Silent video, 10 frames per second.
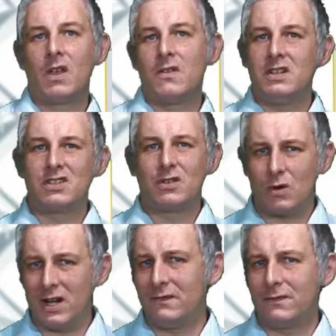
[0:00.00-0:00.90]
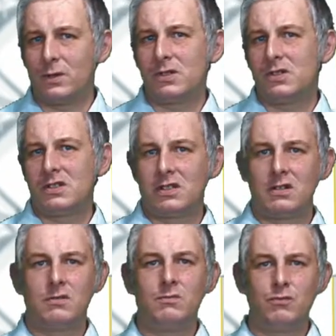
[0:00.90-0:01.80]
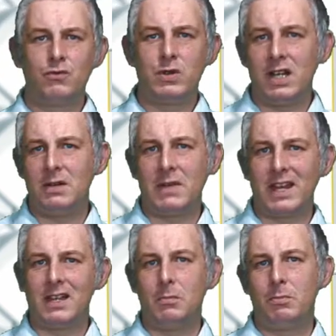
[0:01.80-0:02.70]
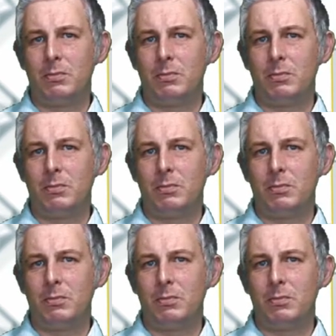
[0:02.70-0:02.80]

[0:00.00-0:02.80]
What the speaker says: These are great functions and can really make a